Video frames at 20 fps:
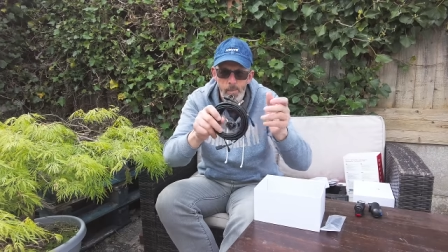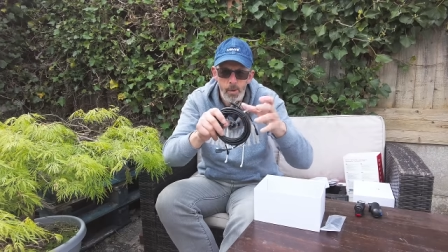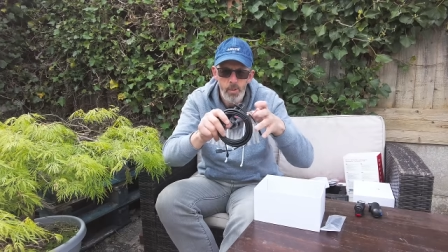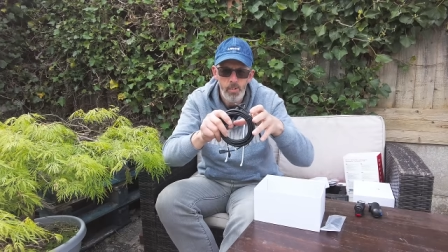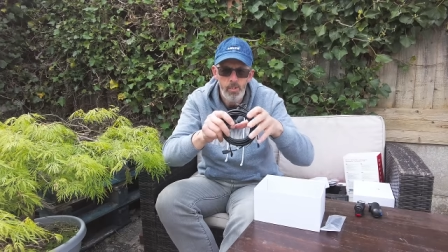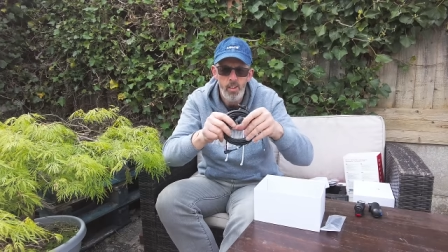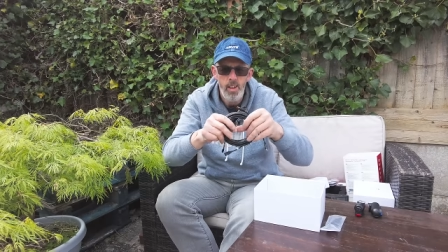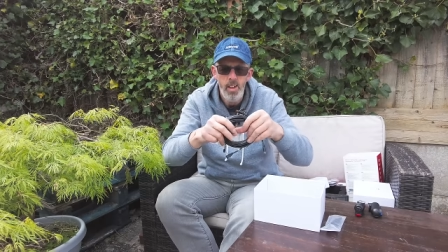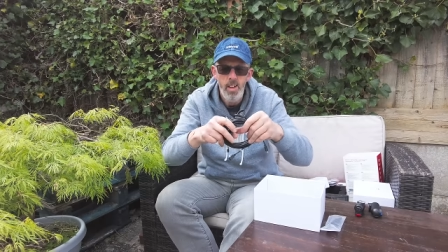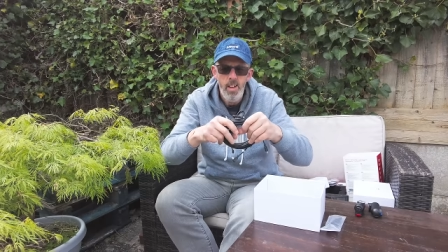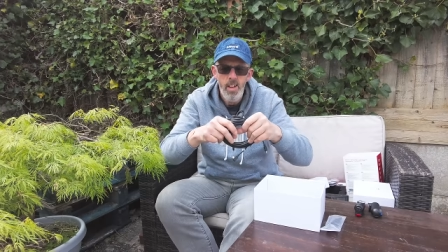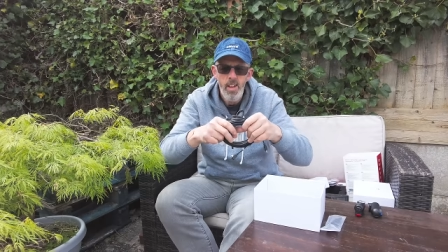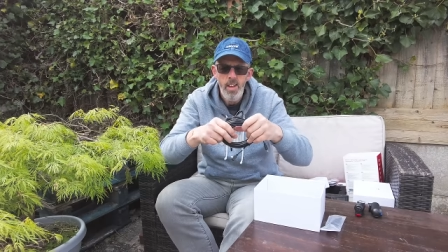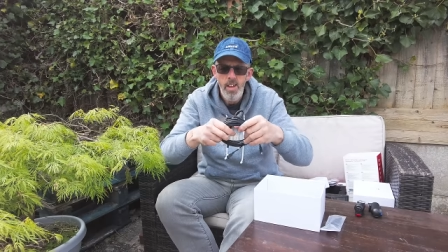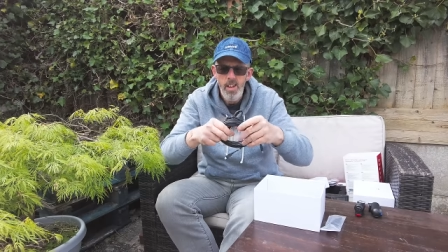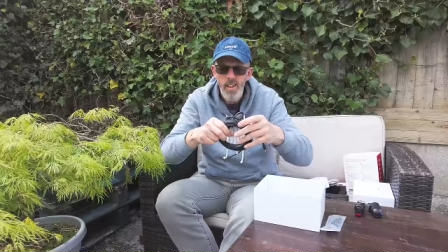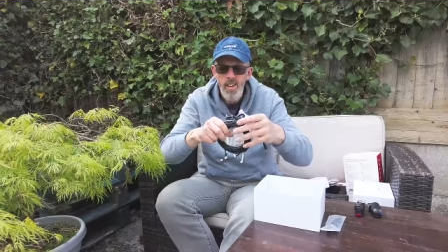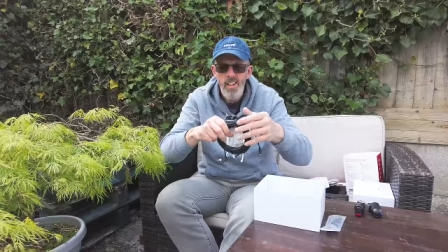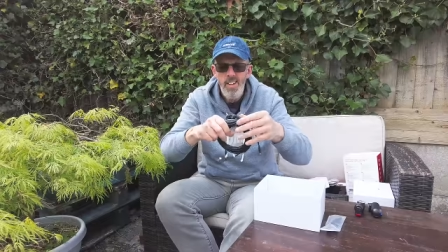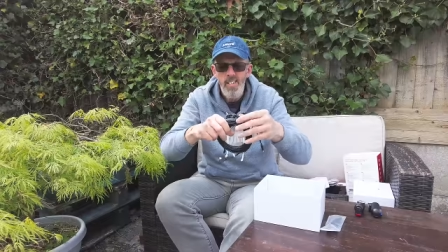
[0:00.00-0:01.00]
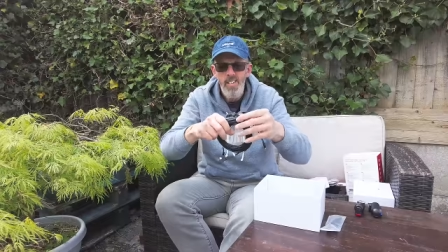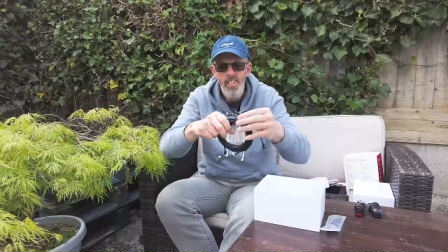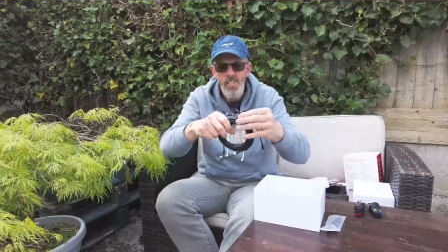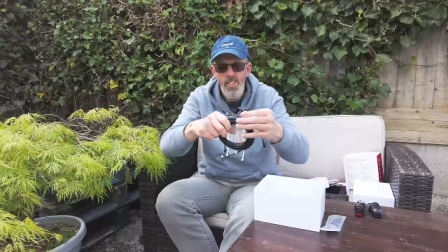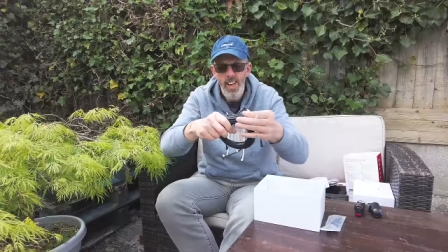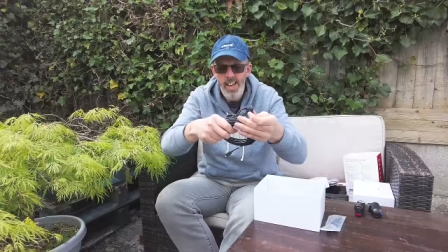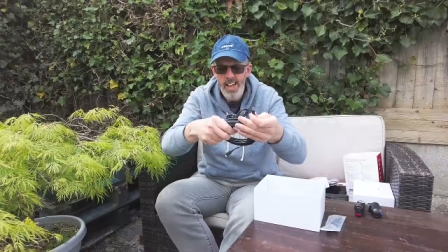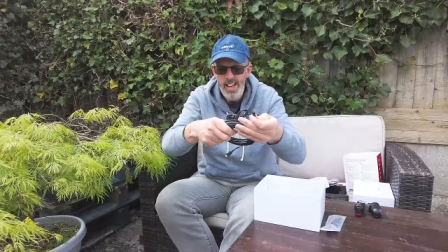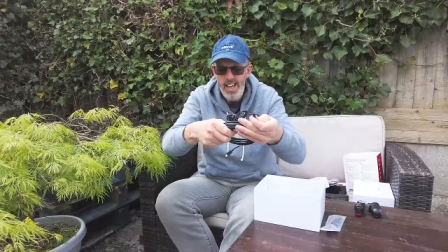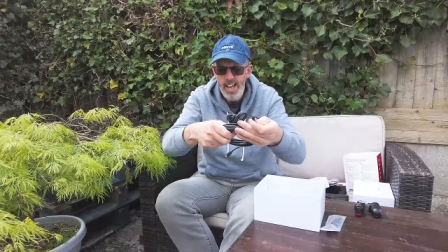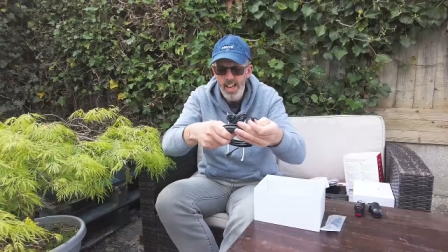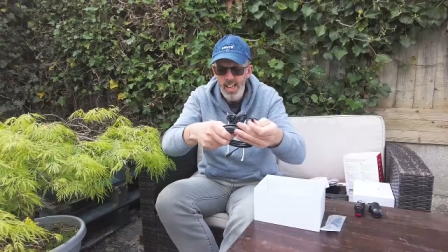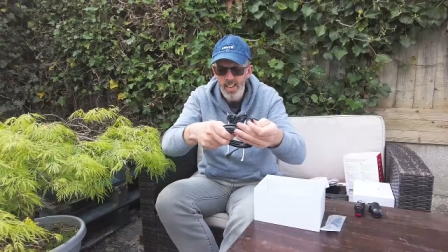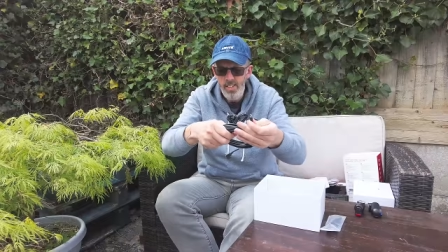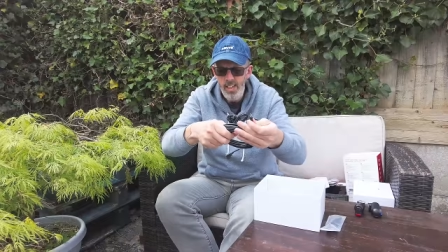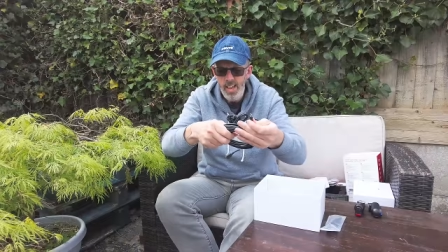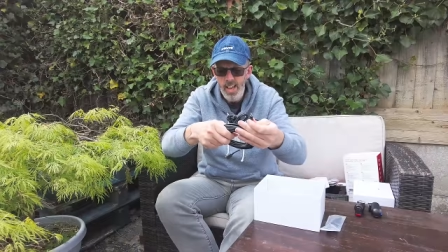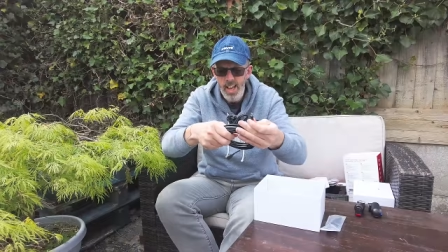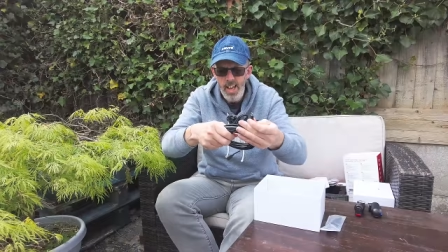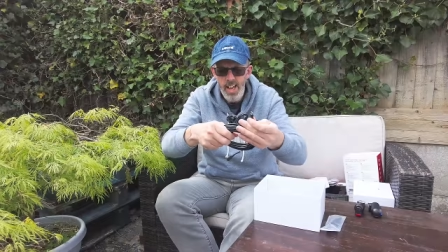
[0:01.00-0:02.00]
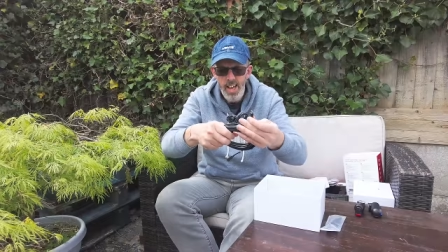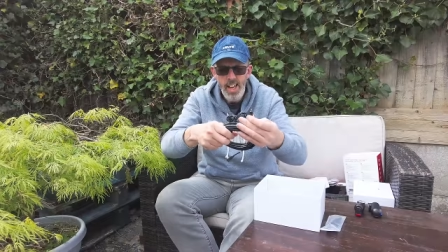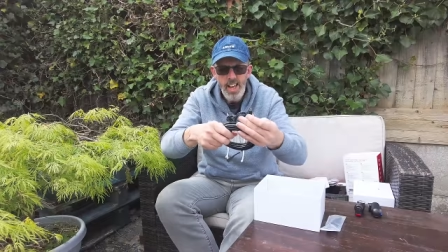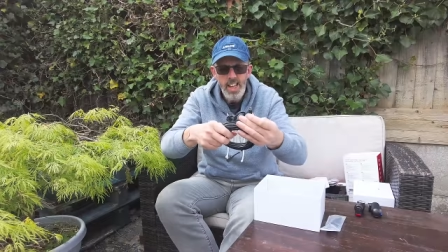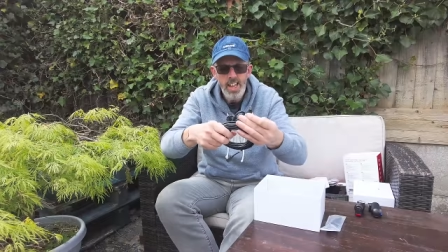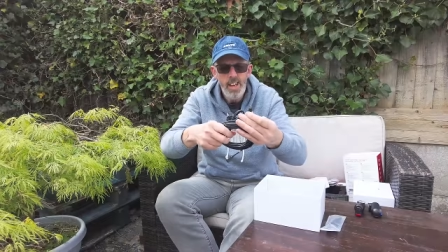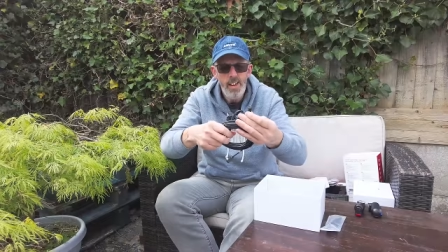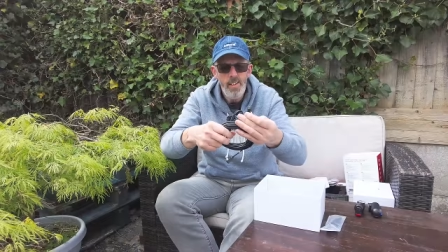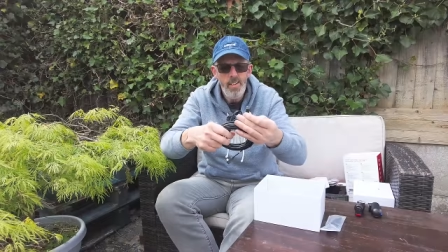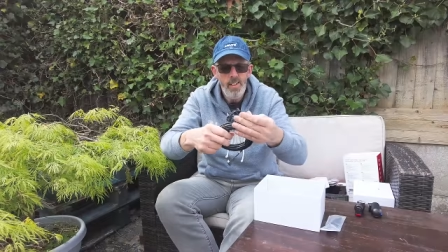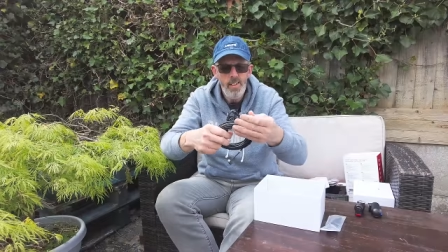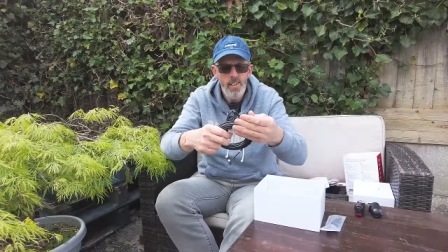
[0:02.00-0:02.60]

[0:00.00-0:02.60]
but uh, that is a